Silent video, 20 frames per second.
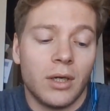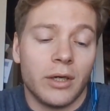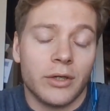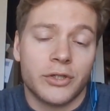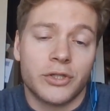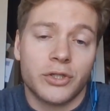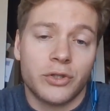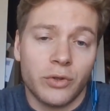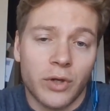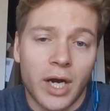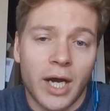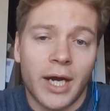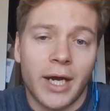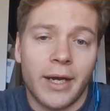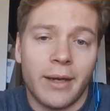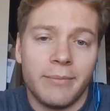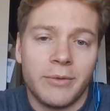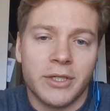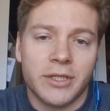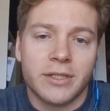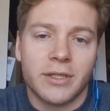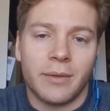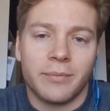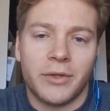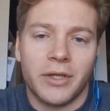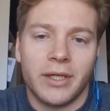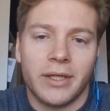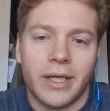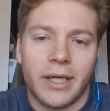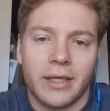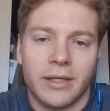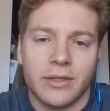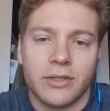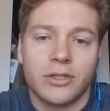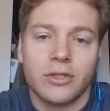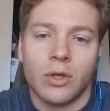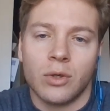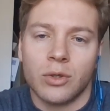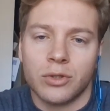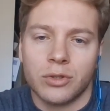ascribe to something that
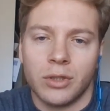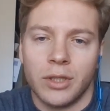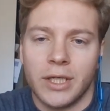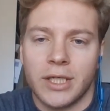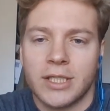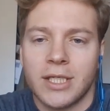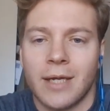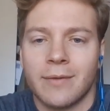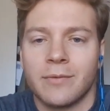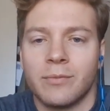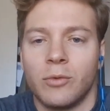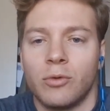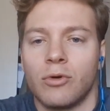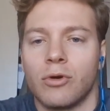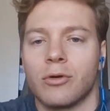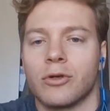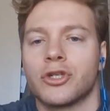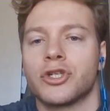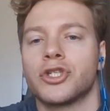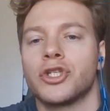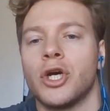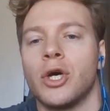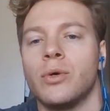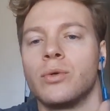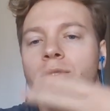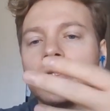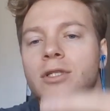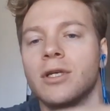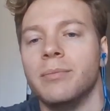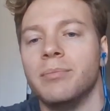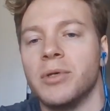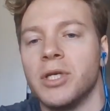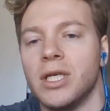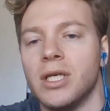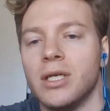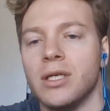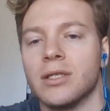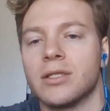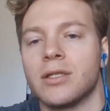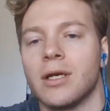is socially acceptable or shown to
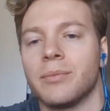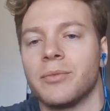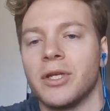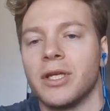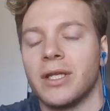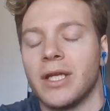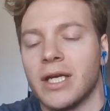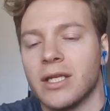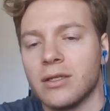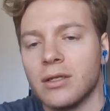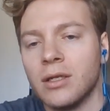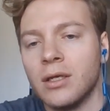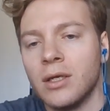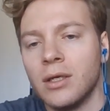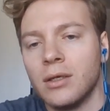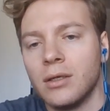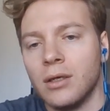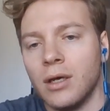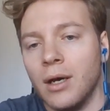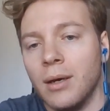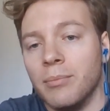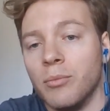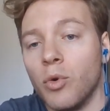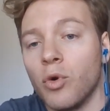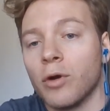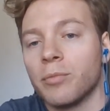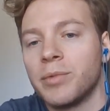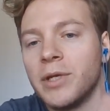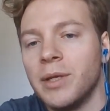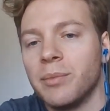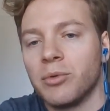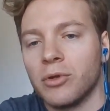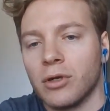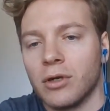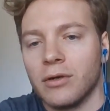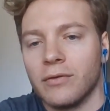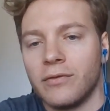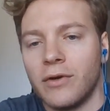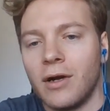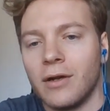be something that, more people
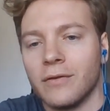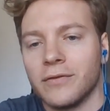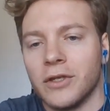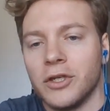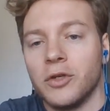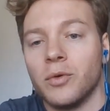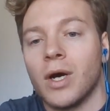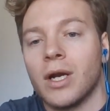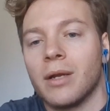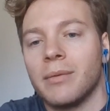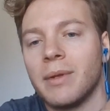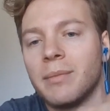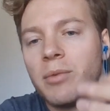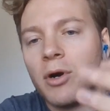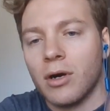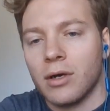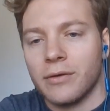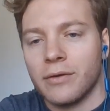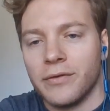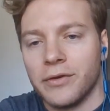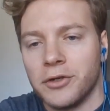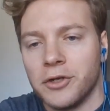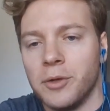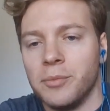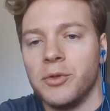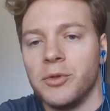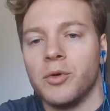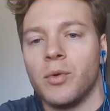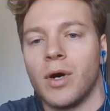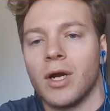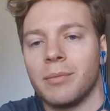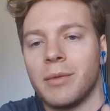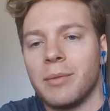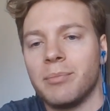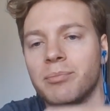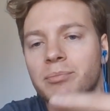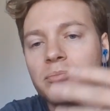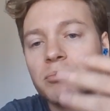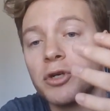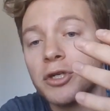are involved in. You want to be part of a group. You want to
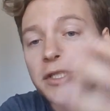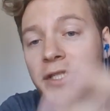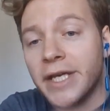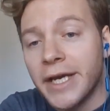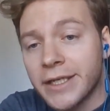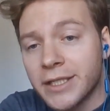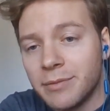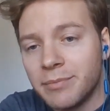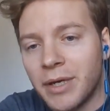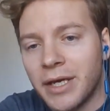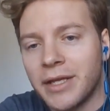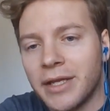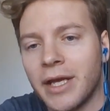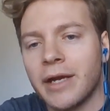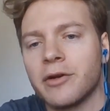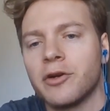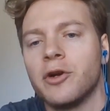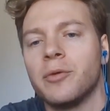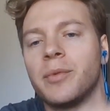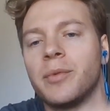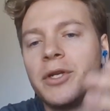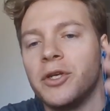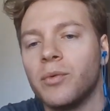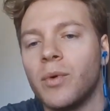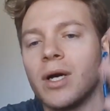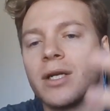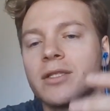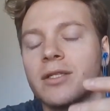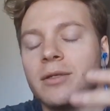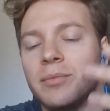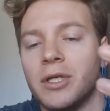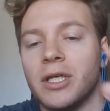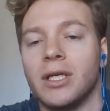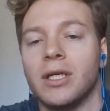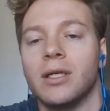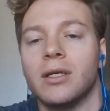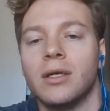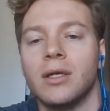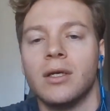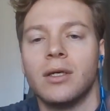be protected by that group and you want to
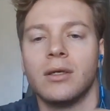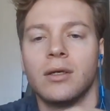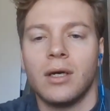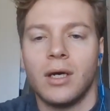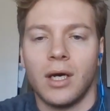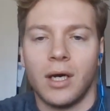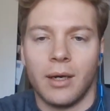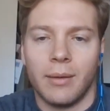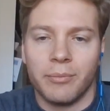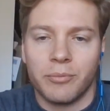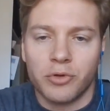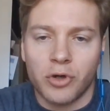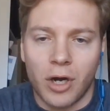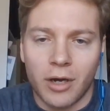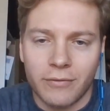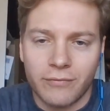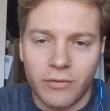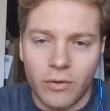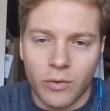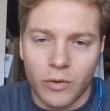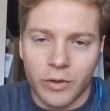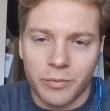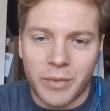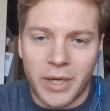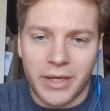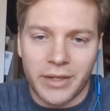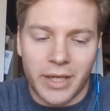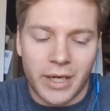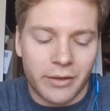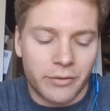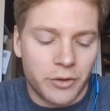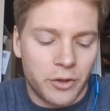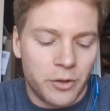be brought forward by that